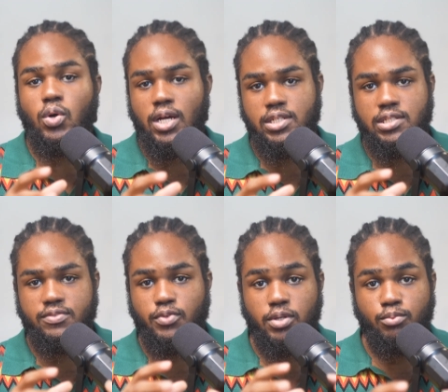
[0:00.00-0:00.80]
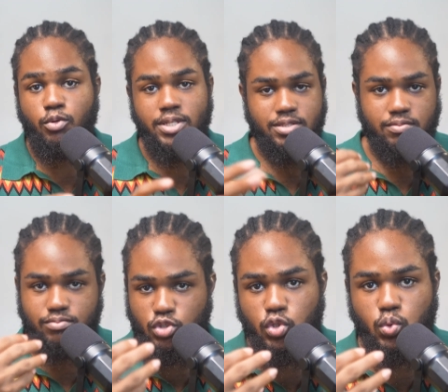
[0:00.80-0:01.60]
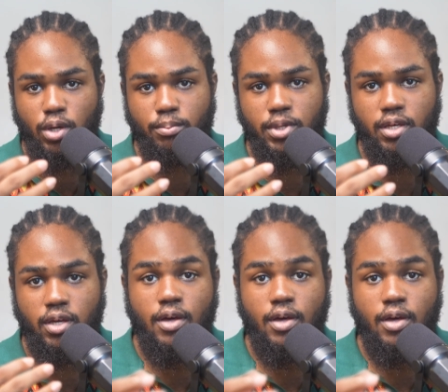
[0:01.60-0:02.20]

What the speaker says: talk candidly for a moment, just you and me.